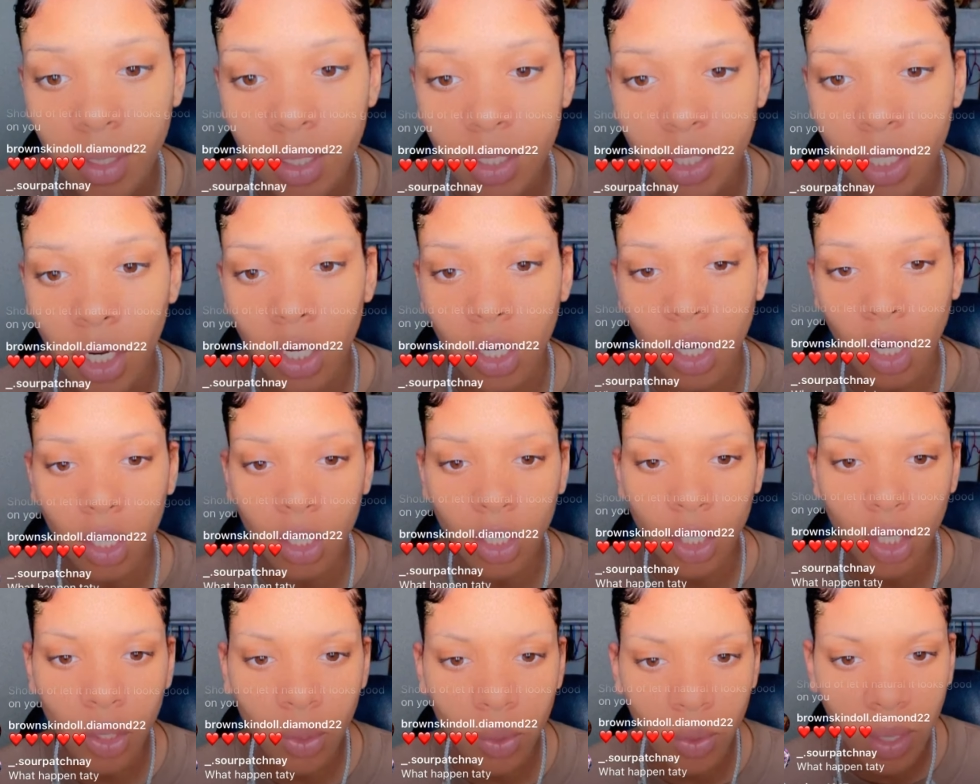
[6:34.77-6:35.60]
Turn on
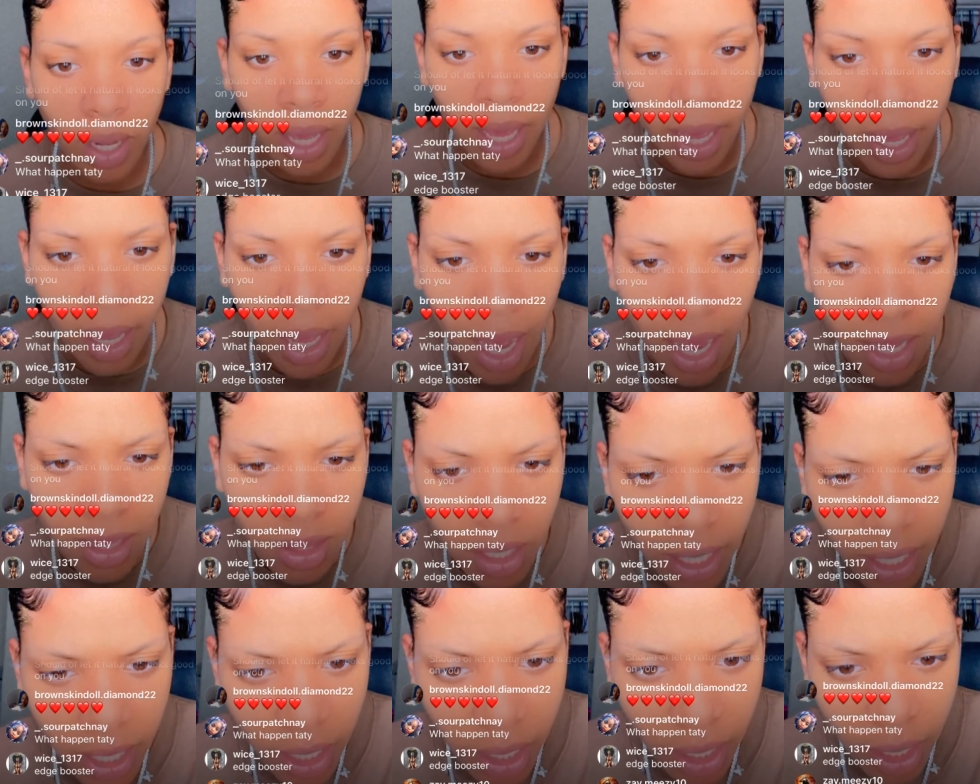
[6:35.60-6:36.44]
Q&A. I
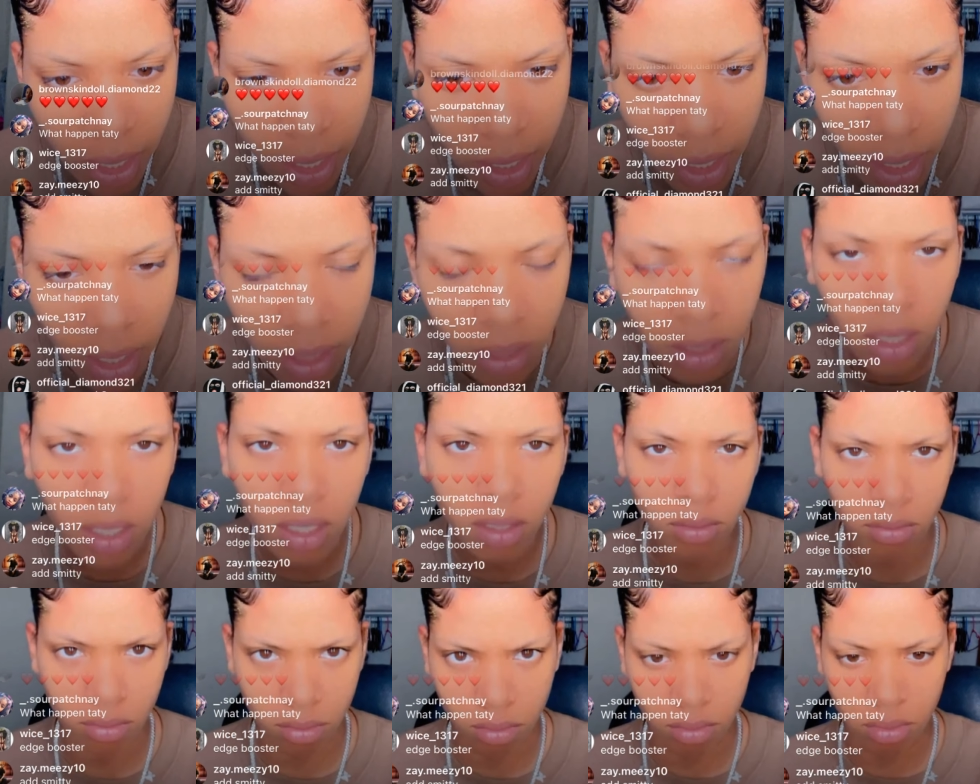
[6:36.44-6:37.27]
thought I cut. I thought
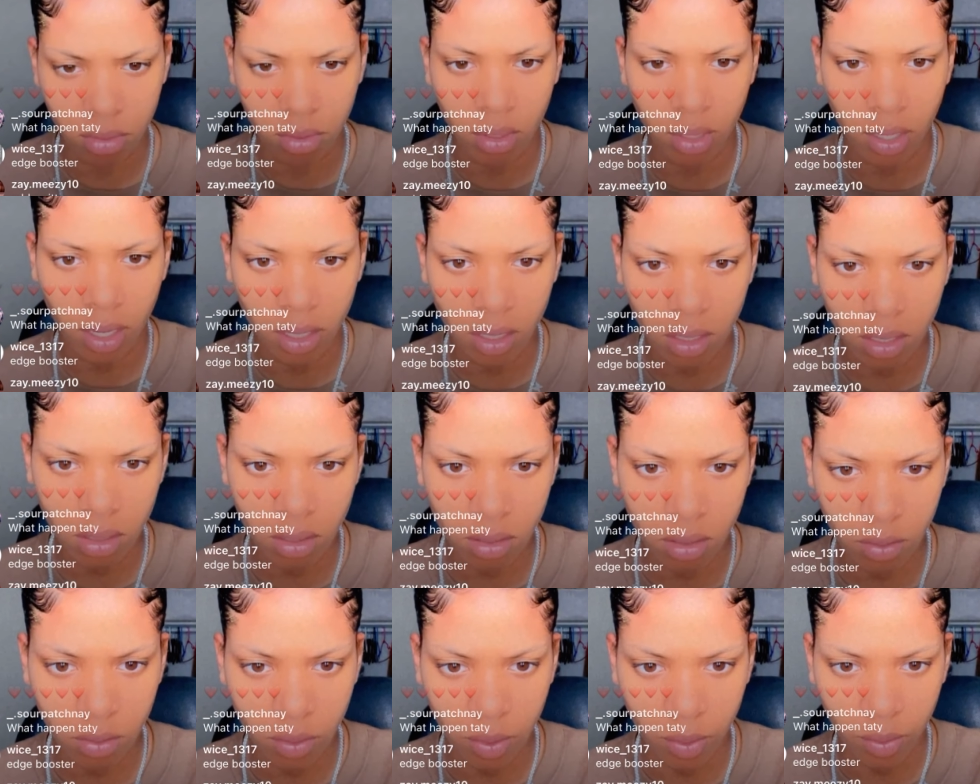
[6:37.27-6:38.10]
I
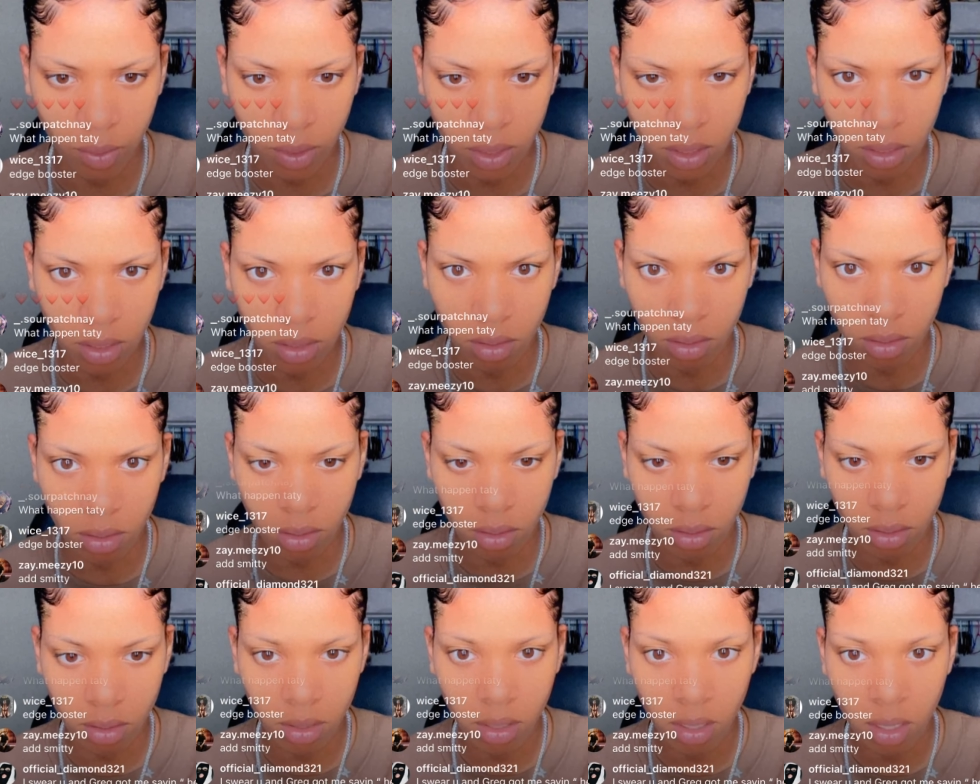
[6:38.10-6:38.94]
didn't know it wasn't
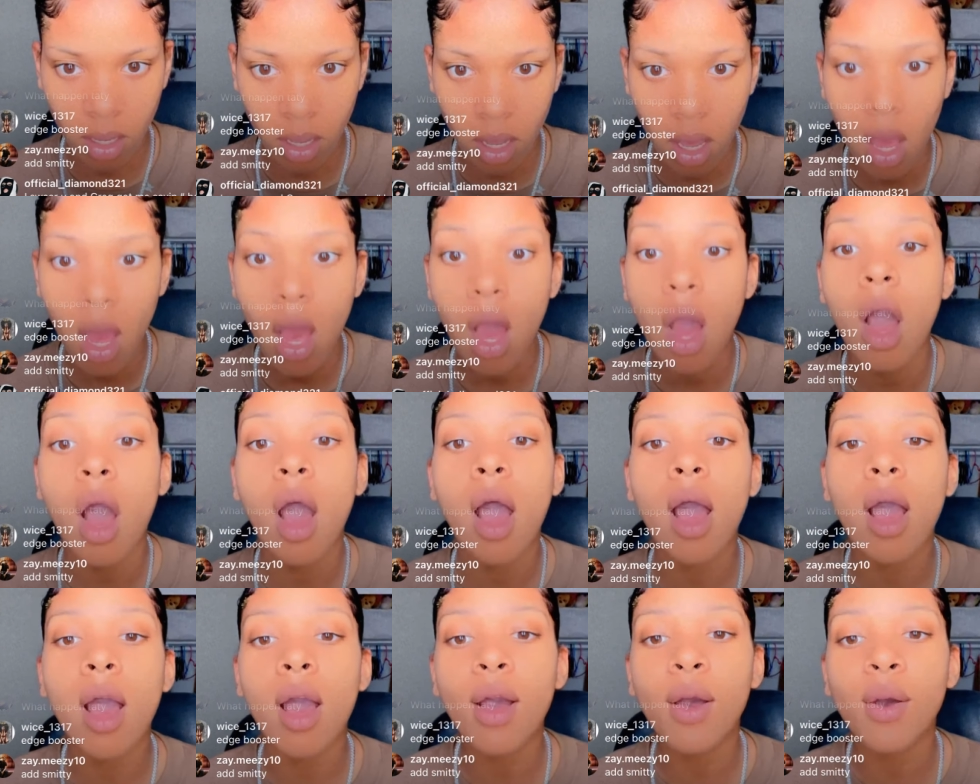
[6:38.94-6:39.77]
on.
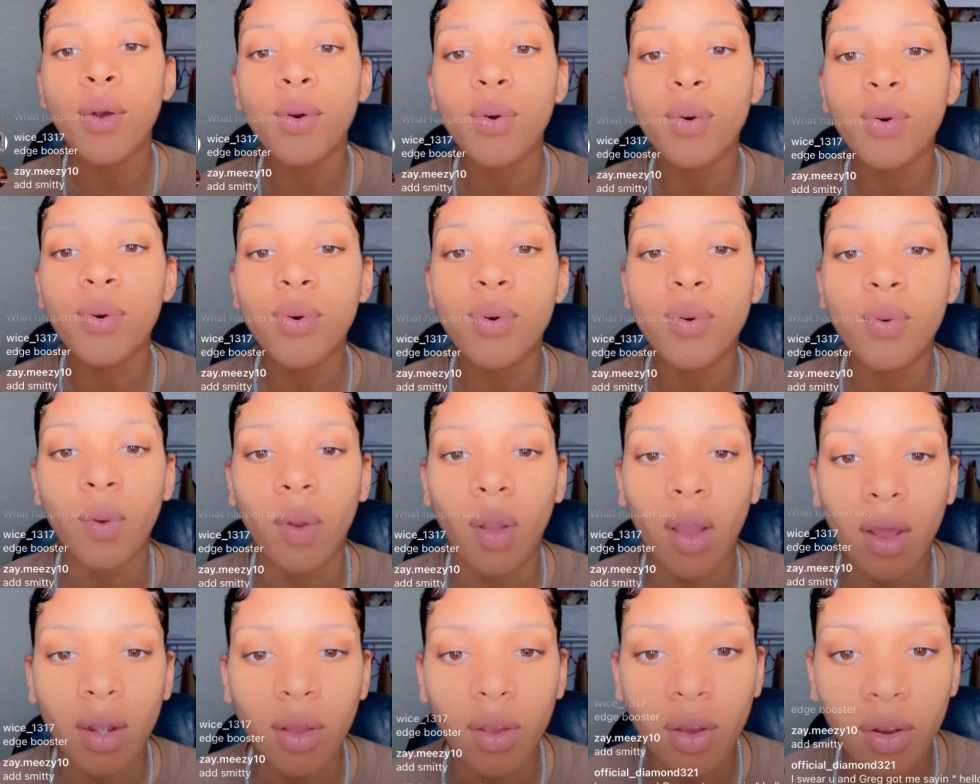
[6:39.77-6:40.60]
Oh!
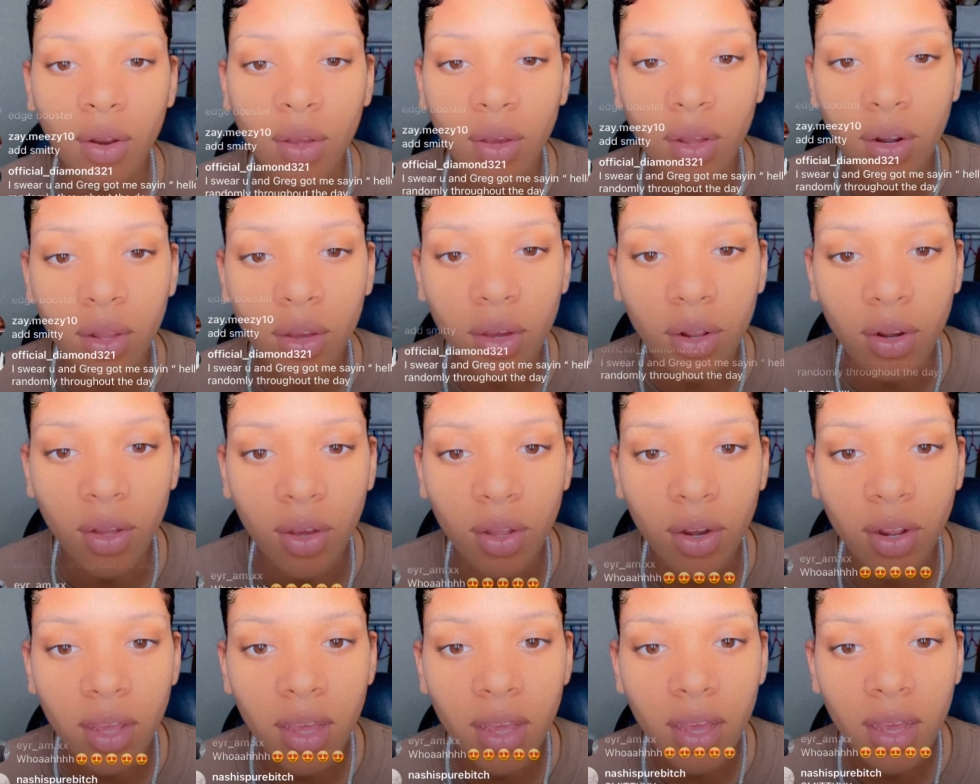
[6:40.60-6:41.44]
Got
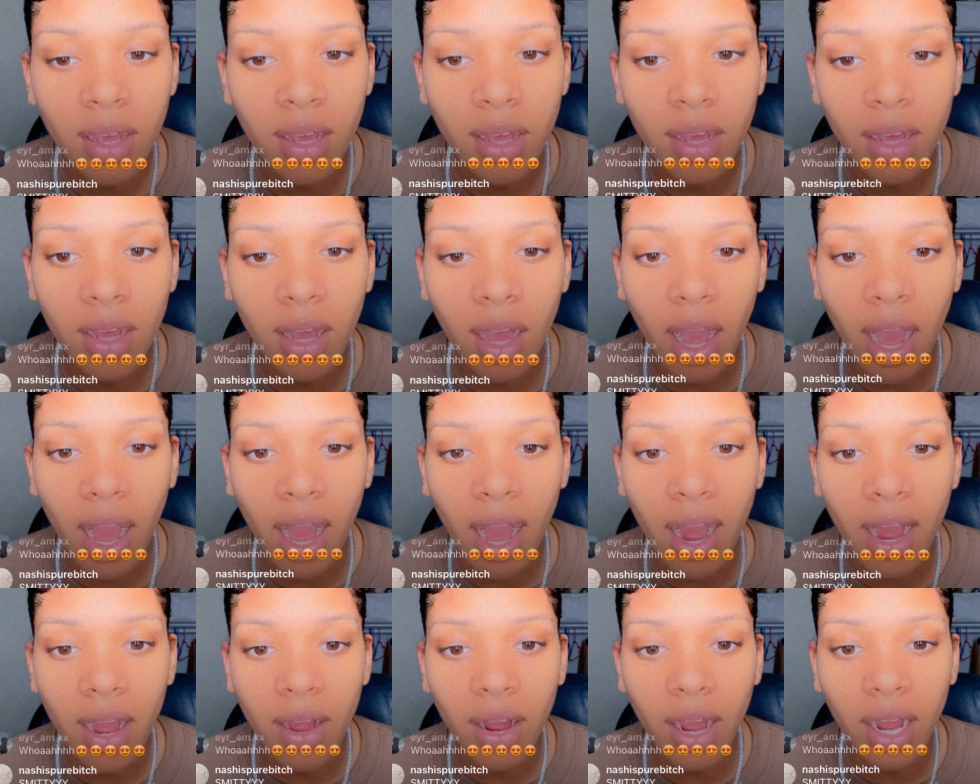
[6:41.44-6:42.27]
it.
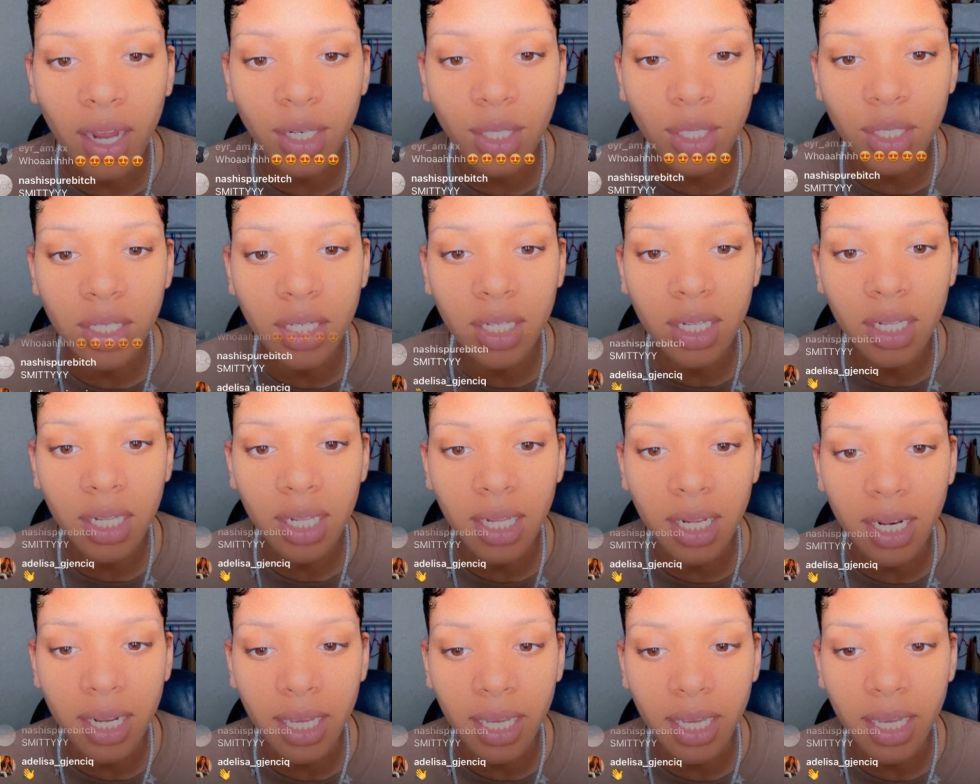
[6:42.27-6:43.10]
I just
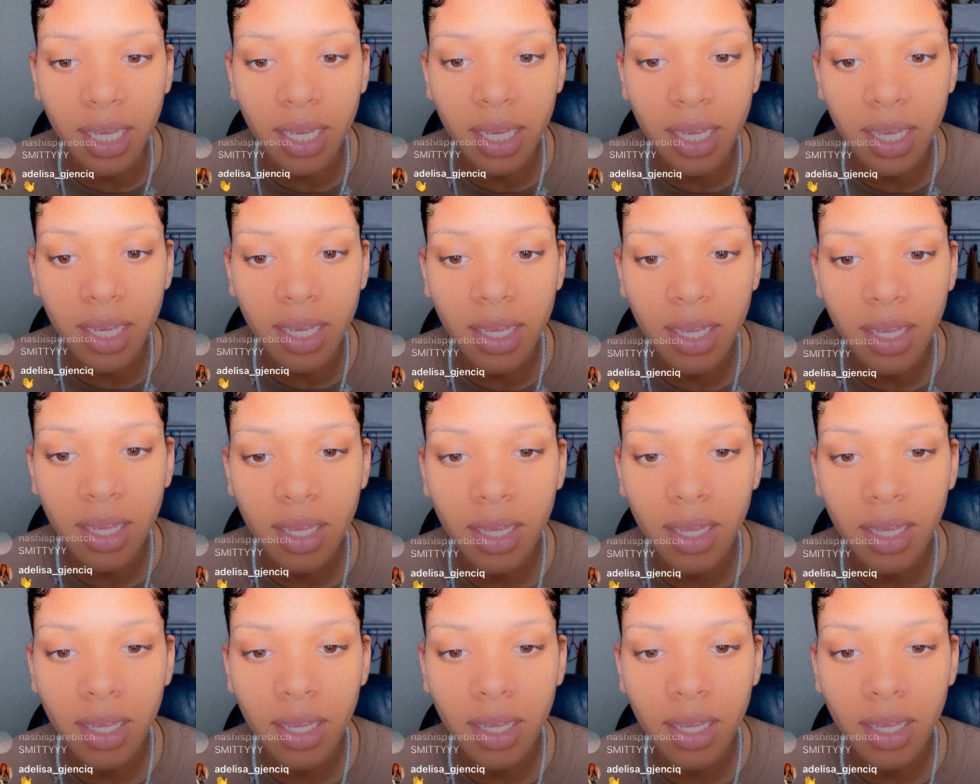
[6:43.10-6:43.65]
click it.